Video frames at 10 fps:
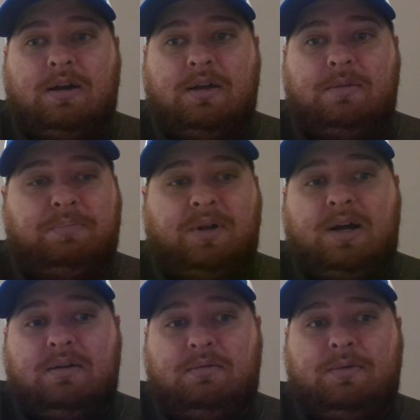The
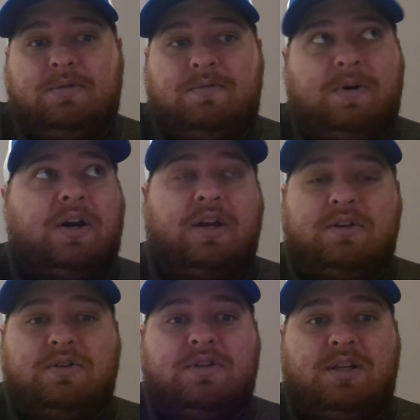plot was very
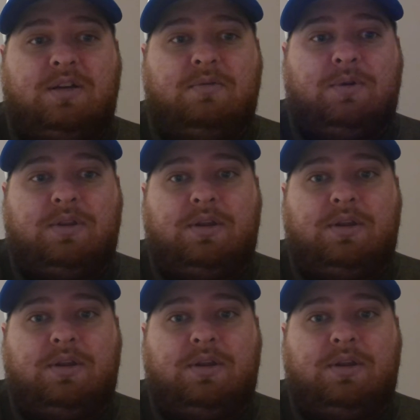interesting with,